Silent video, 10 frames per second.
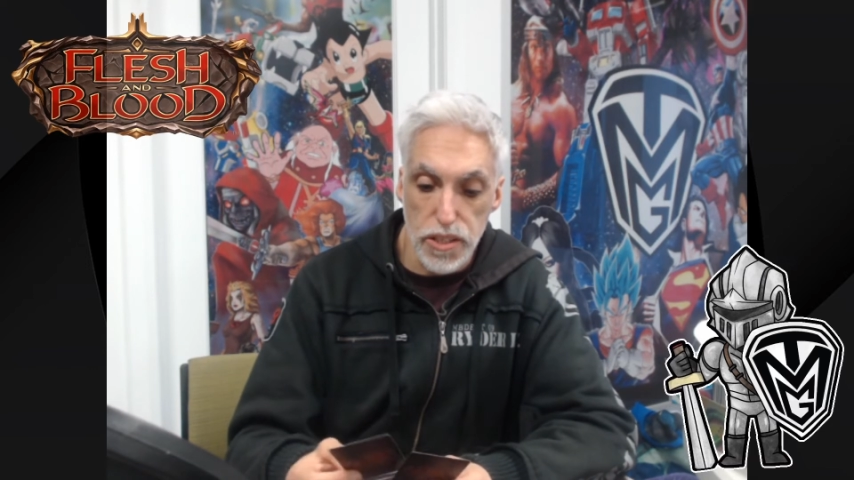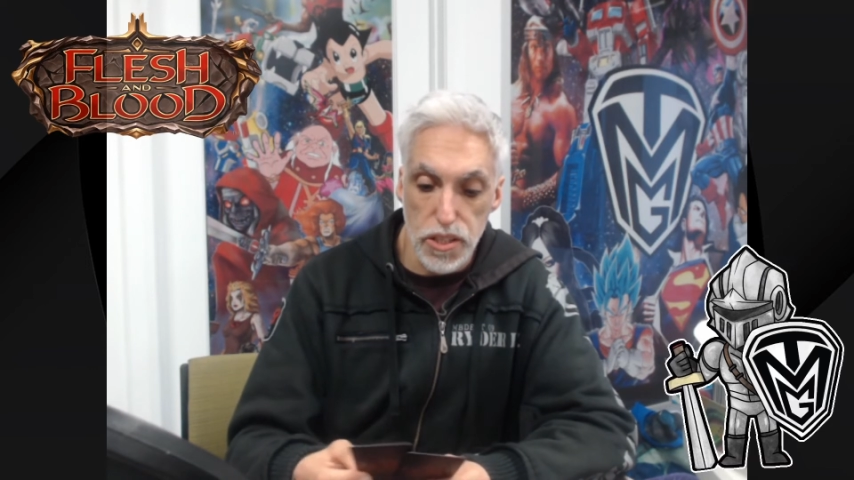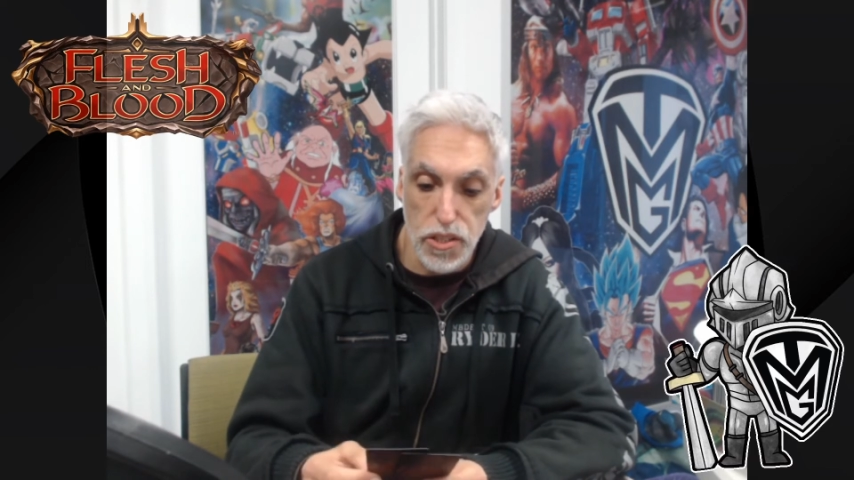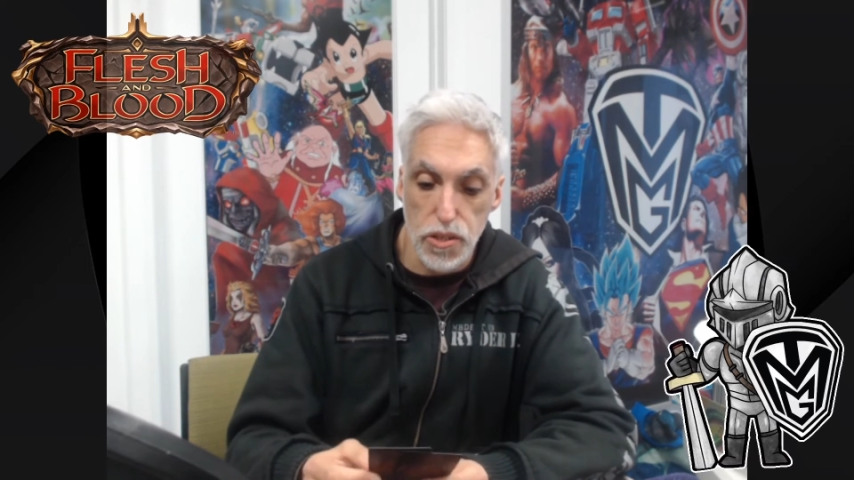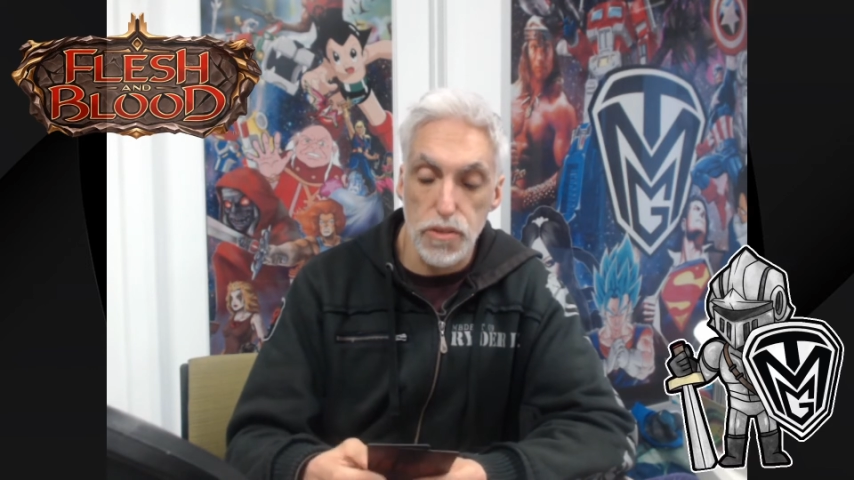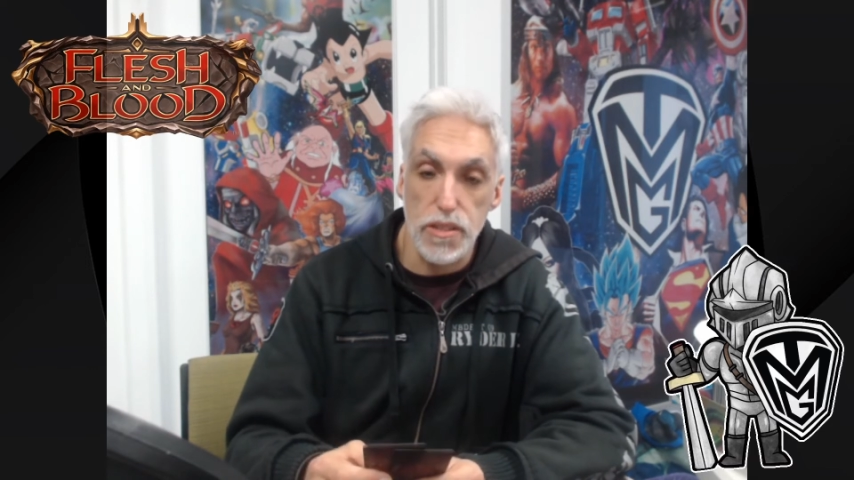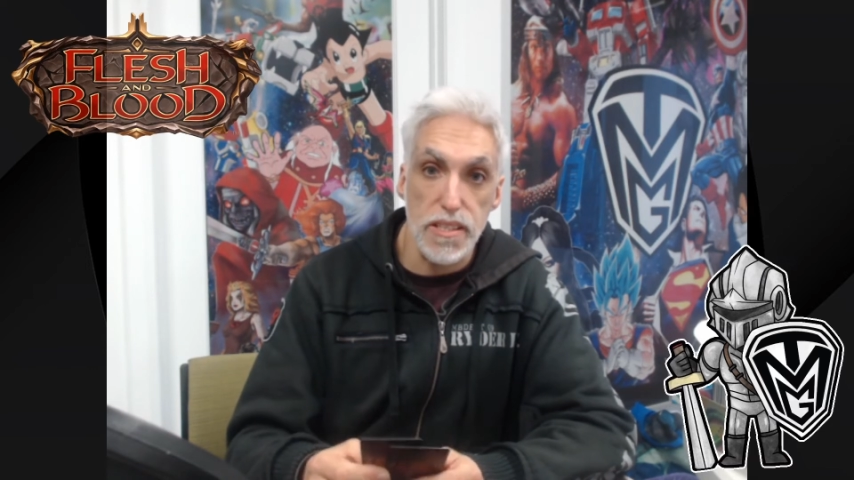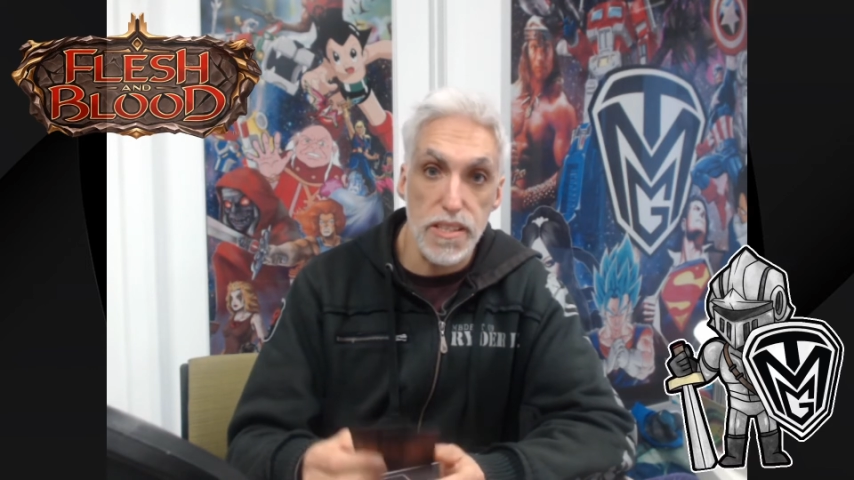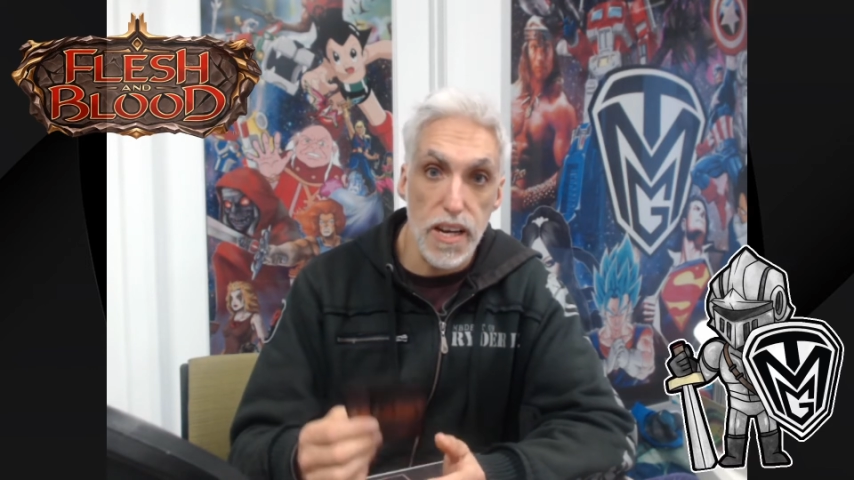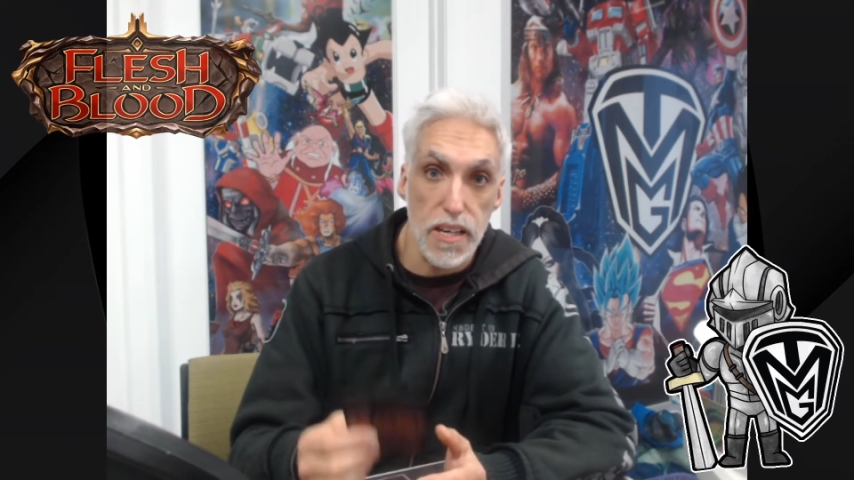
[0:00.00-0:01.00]
just use
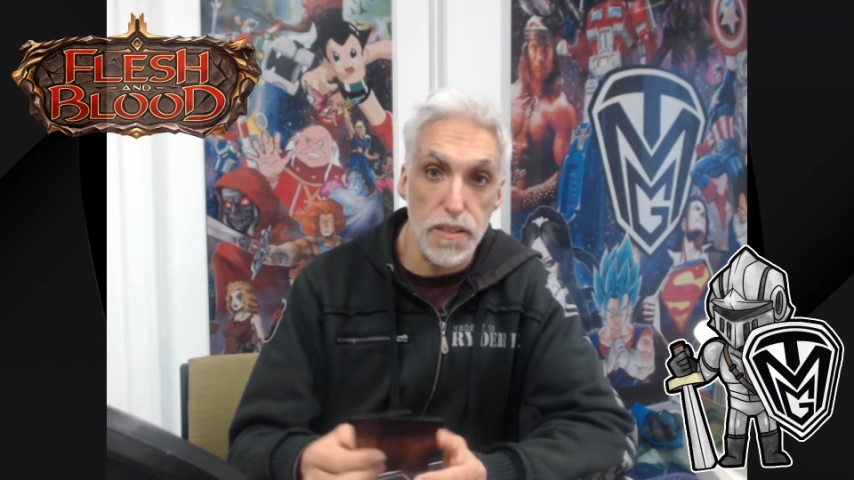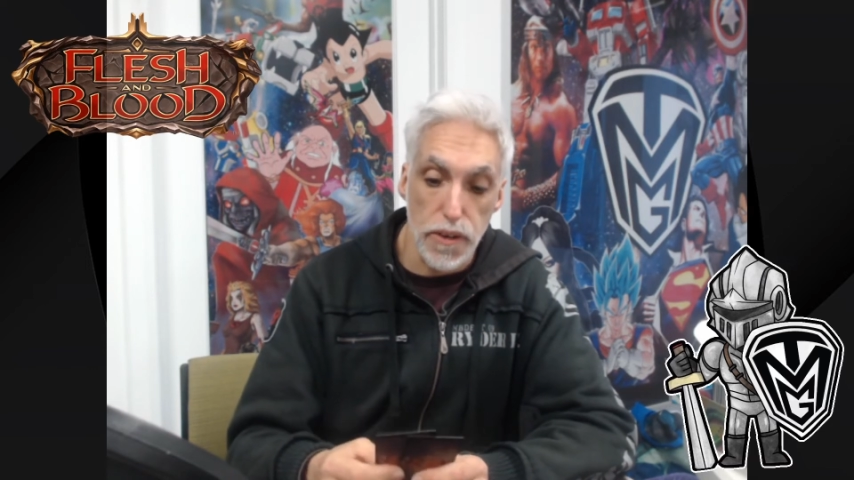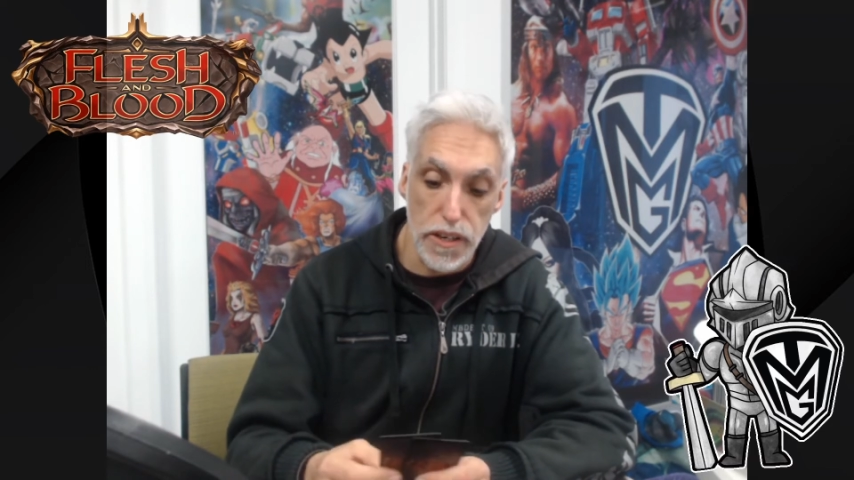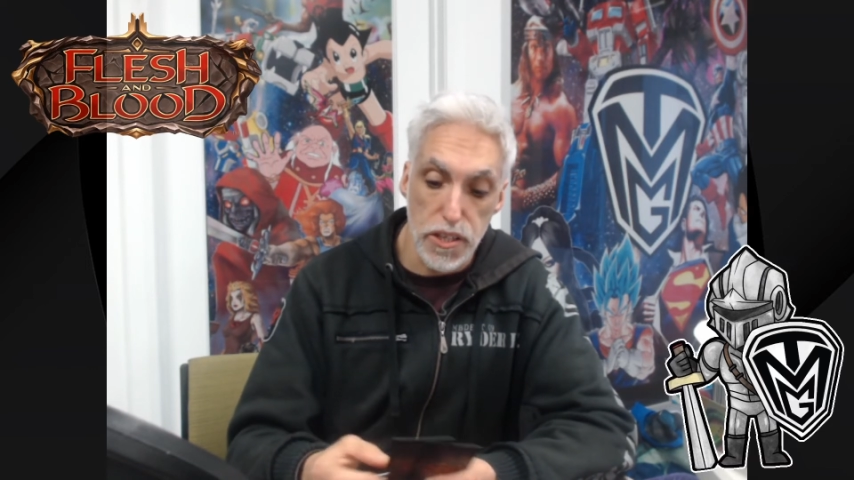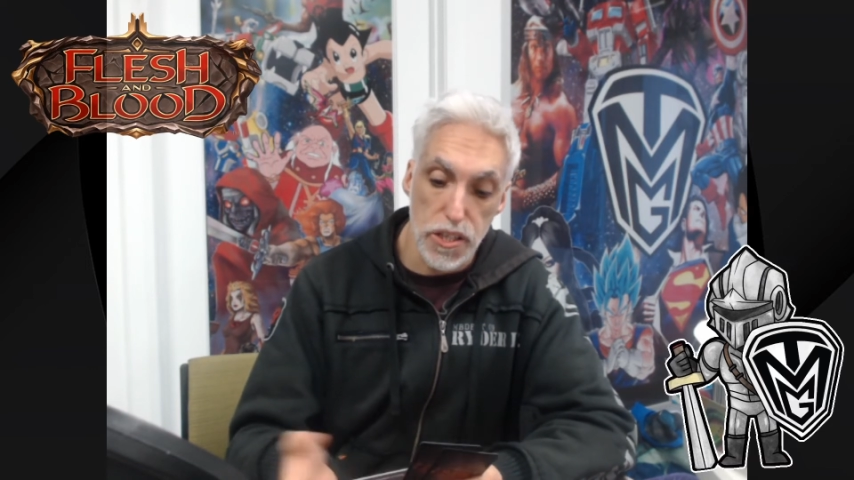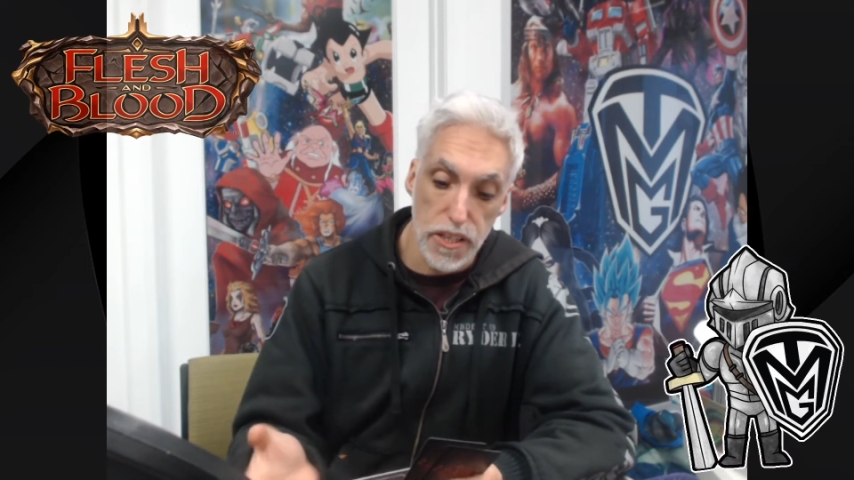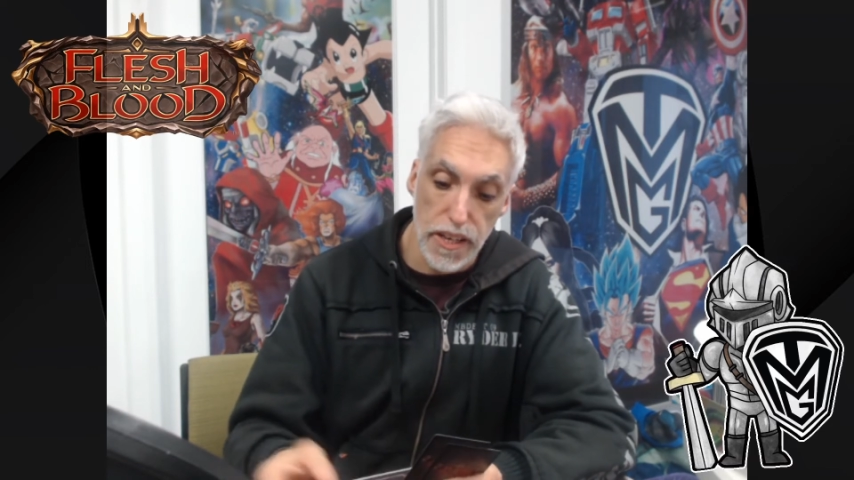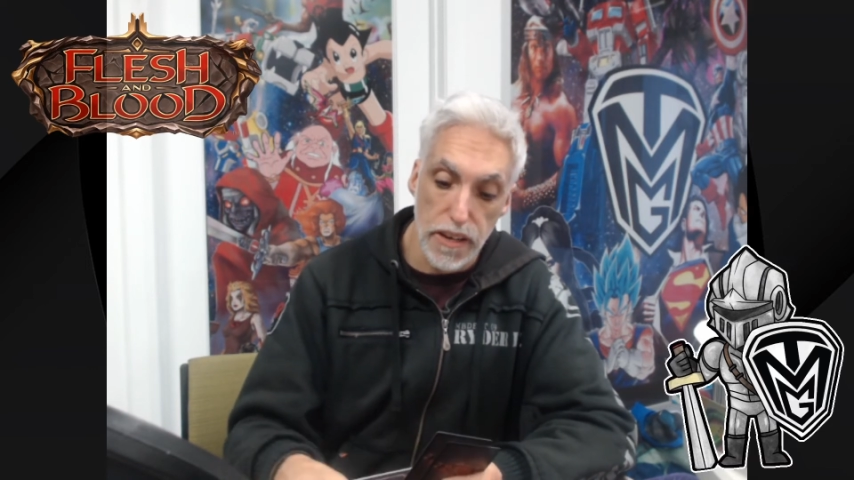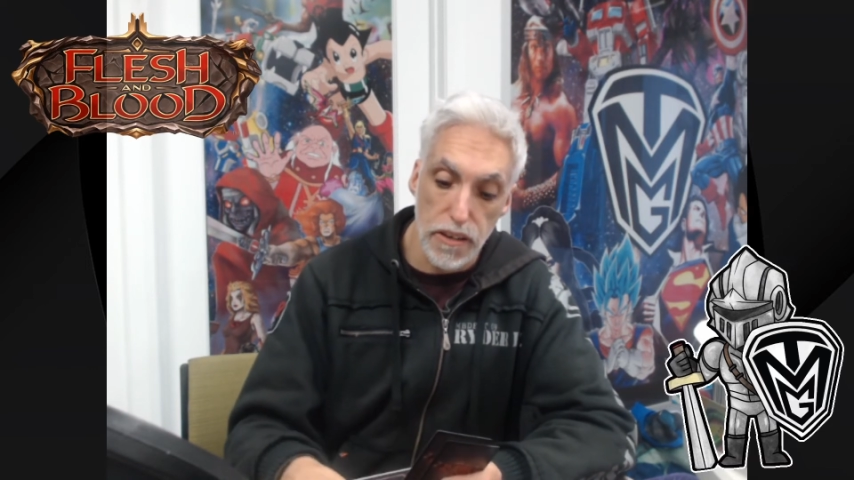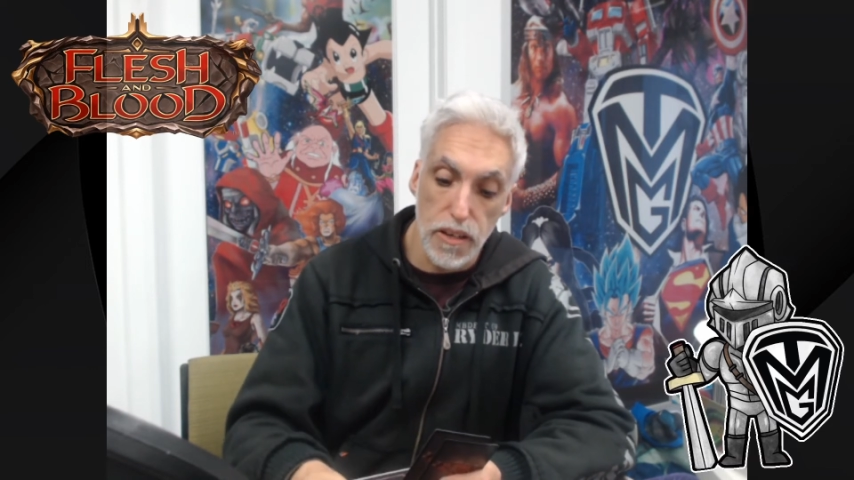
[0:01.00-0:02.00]
these cards for energy to
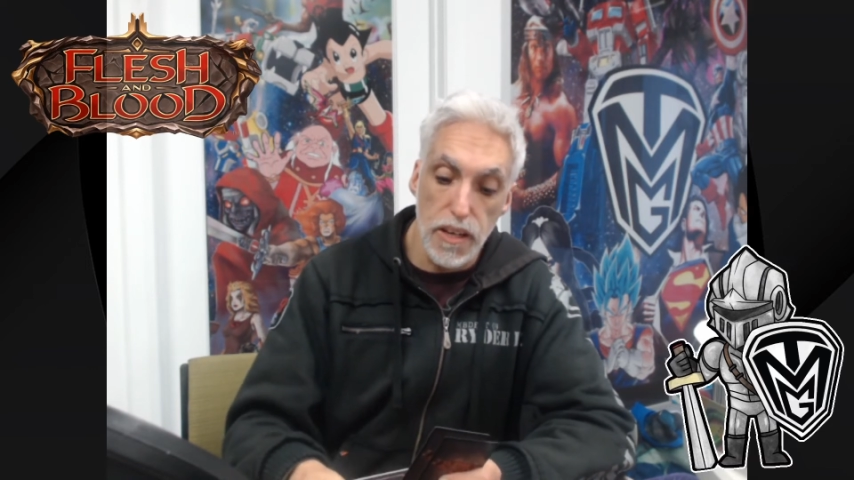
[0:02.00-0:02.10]
get